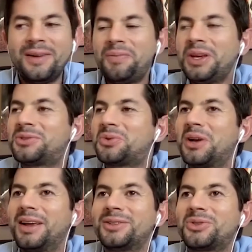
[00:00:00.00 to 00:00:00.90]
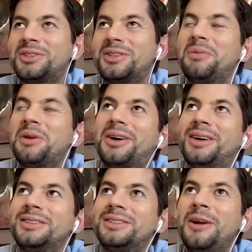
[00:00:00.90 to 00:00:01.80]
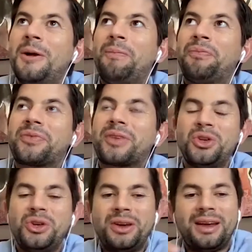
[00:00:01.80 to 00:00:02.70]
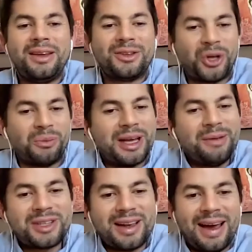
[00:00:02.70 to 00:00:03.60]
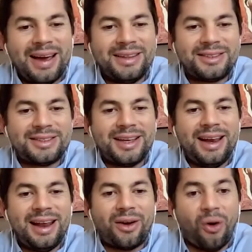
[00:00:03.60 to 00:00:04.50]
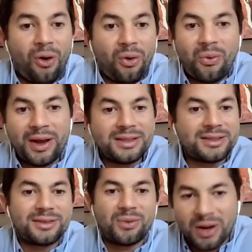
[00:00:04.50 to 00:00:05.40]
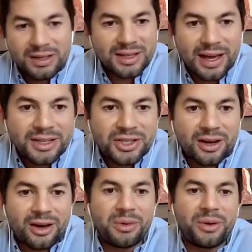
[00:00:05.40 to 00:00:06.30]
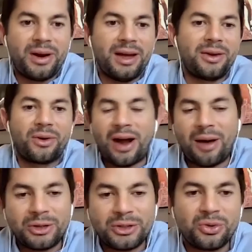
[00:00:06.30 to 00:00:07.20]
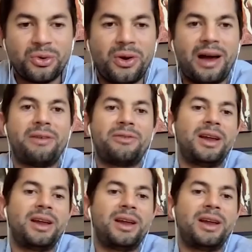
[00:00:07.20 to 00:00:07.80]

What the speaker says: It's really interesting because sometimes clients say like, "Oh, when is the geisha gonna be ready?" Or "How much do you have?"